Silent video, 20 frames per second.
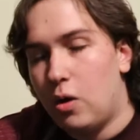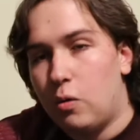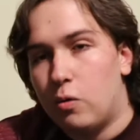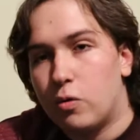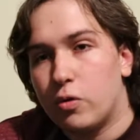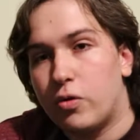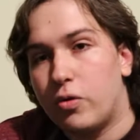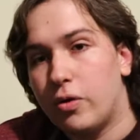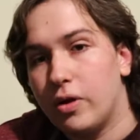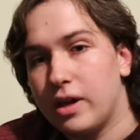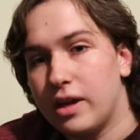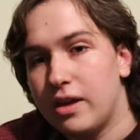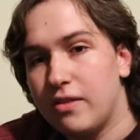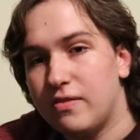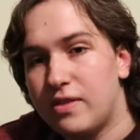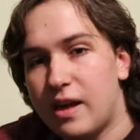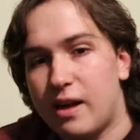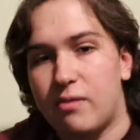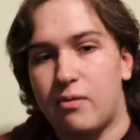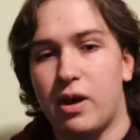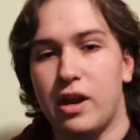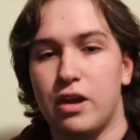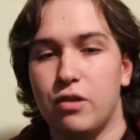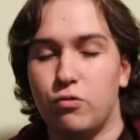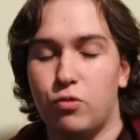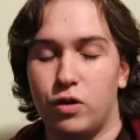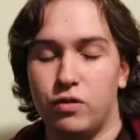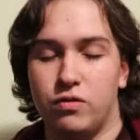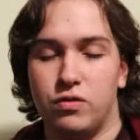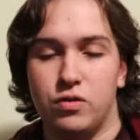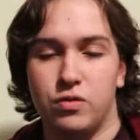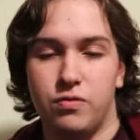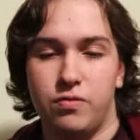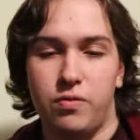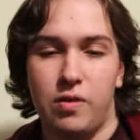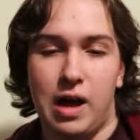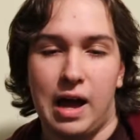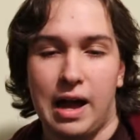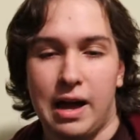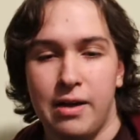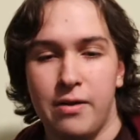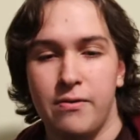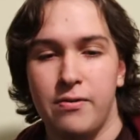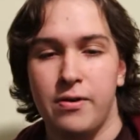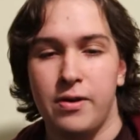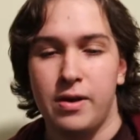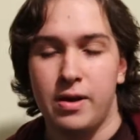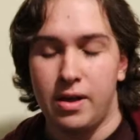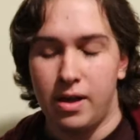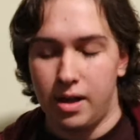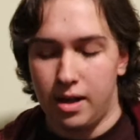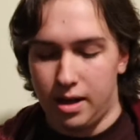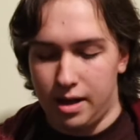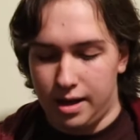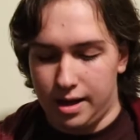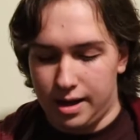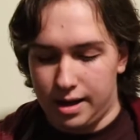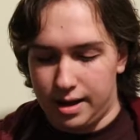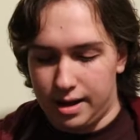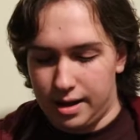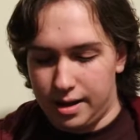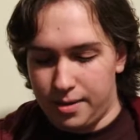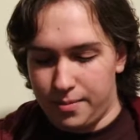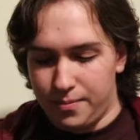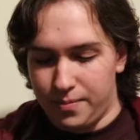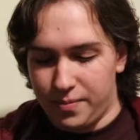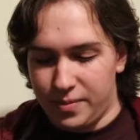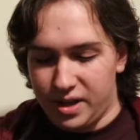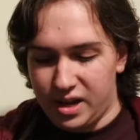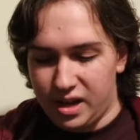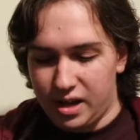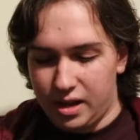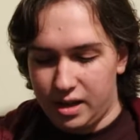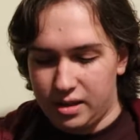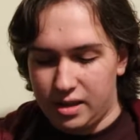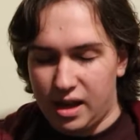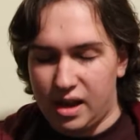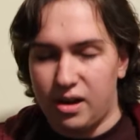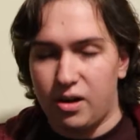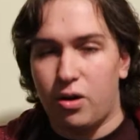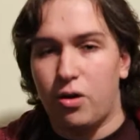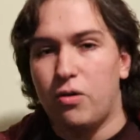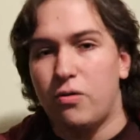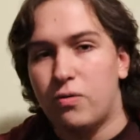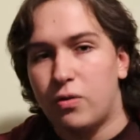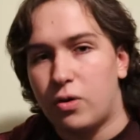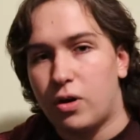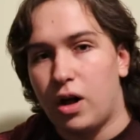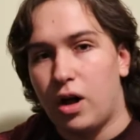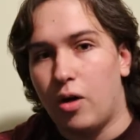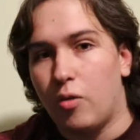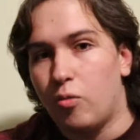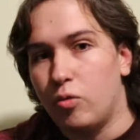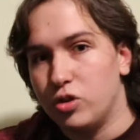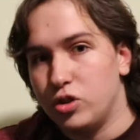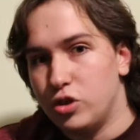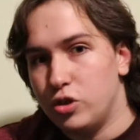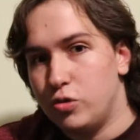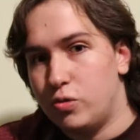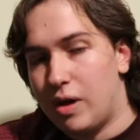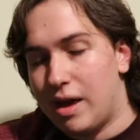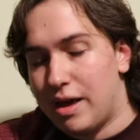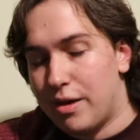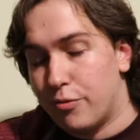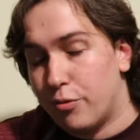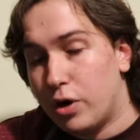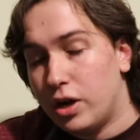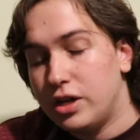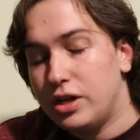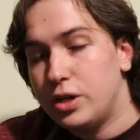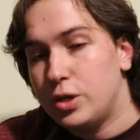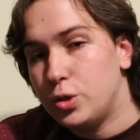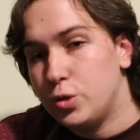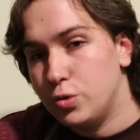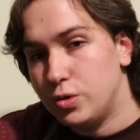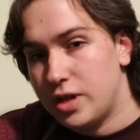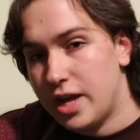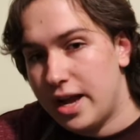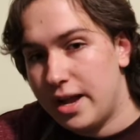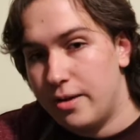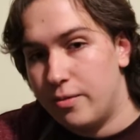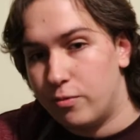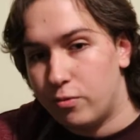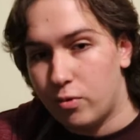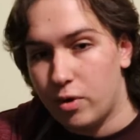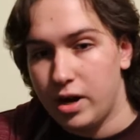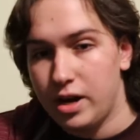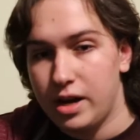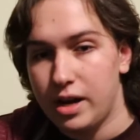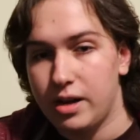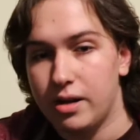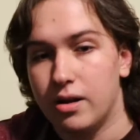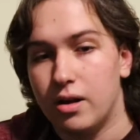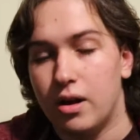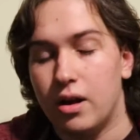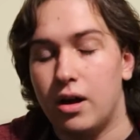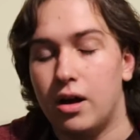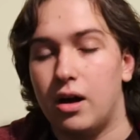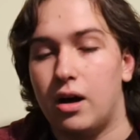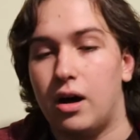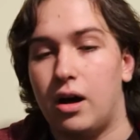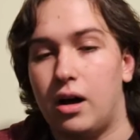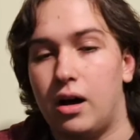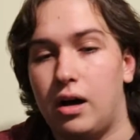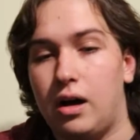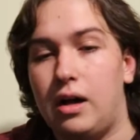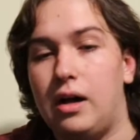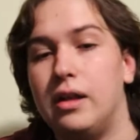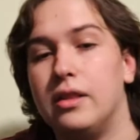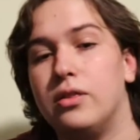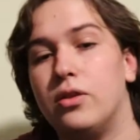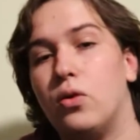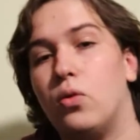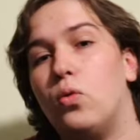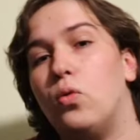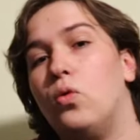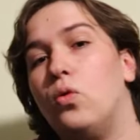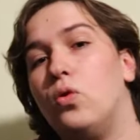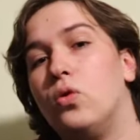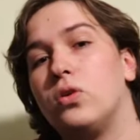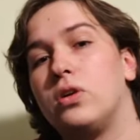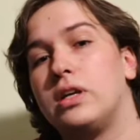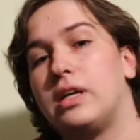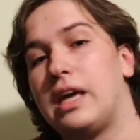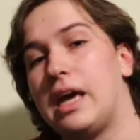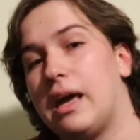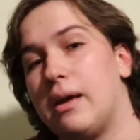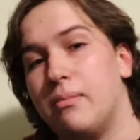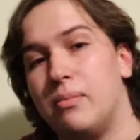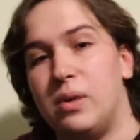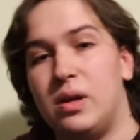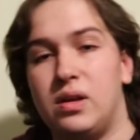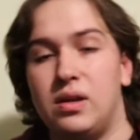We're going to give that rating 1 to 5, and then overall we'll do a 1 to 10 rating on the whole game.